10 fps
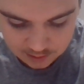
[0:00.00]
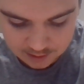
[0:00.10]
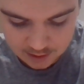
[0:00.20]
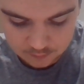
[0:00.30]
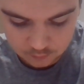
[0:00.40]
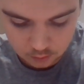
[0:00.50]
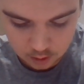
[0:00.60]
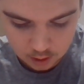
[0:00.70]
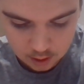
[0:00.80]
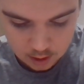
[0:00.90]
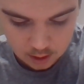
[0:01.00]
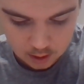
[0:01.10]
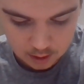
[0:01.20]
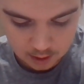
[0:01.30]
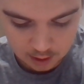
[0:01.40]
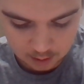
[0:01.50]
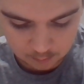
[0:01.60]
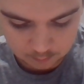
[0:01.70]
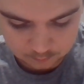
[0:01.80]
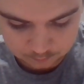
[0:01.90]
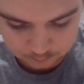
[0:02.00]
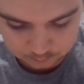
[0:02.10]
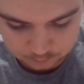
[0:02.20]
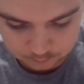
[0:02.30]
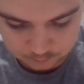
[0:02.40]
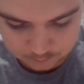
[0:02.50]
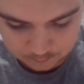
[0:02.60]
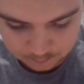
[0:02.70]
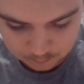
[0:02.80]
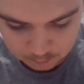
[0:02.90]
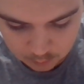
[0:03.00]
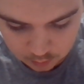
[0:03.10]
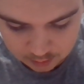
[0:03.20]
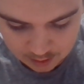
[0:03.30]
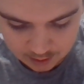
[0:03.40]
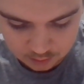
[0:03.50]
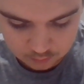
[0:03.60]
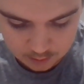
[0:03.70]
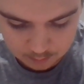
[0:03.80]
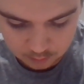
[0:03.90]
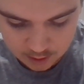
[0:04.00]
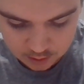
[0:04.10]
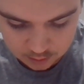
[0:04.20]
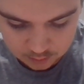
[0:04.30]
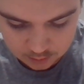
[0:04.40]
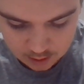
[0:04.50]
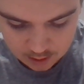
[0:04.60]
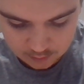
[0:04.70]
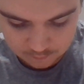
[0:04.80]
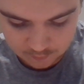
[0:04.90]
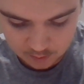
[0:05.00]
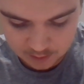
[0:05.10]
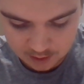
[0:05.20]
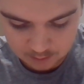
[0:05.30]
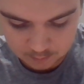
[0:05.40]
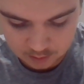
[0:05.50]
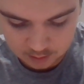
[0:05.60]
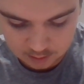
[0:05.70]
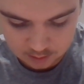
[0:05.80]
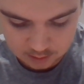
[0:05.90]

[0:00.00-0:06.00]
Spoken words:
Stage four, um, multinational operations. The firm becomes a